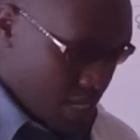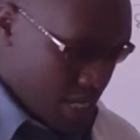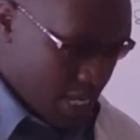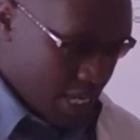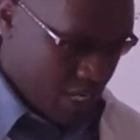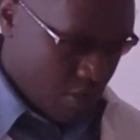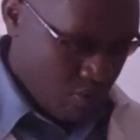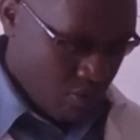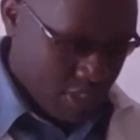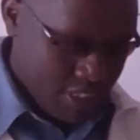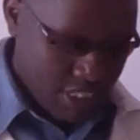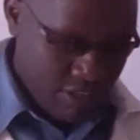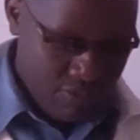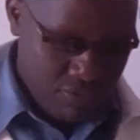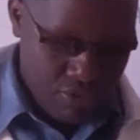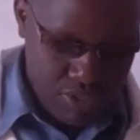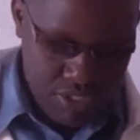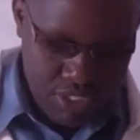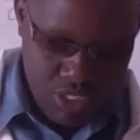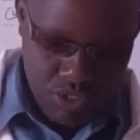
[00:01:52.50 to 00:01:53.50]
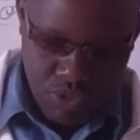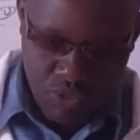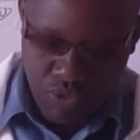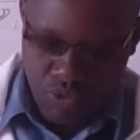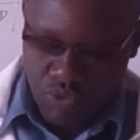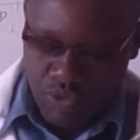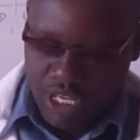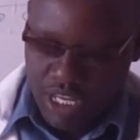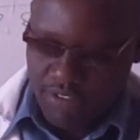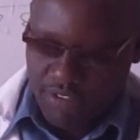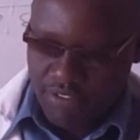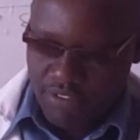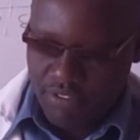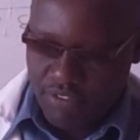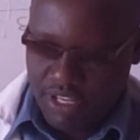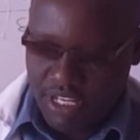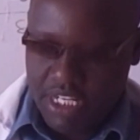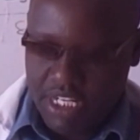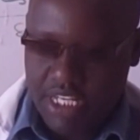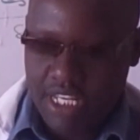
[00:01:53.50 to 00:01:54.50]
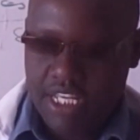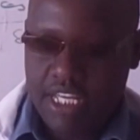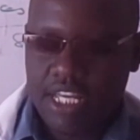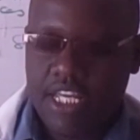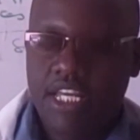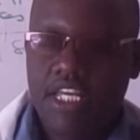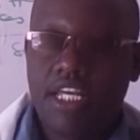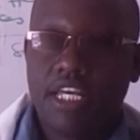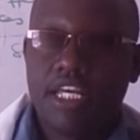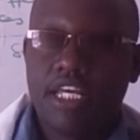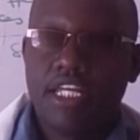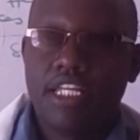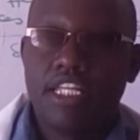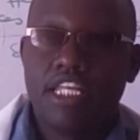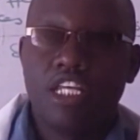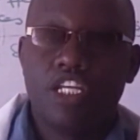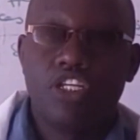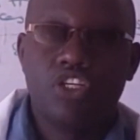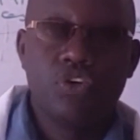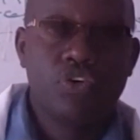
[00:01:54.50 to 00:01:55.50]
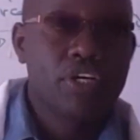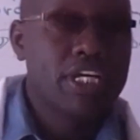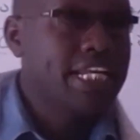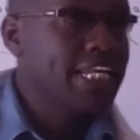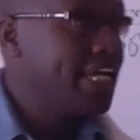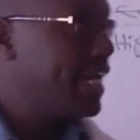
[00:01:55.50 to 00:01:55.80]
And waterfalls, we have even the nuclear